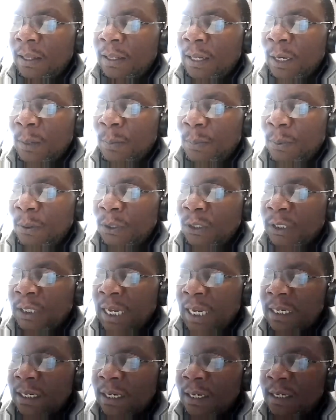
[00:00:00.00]
the report
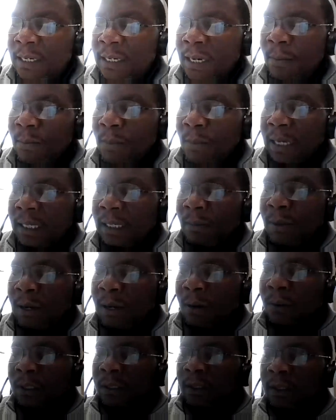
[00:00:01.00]
doesn't say much
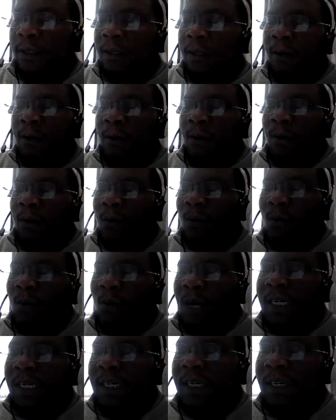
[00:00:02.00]
about
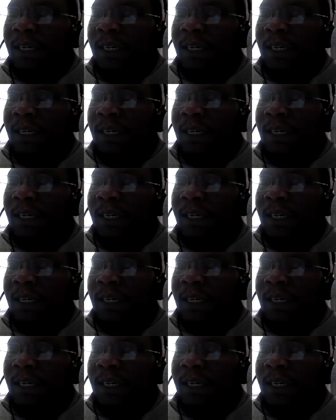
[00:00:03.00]
what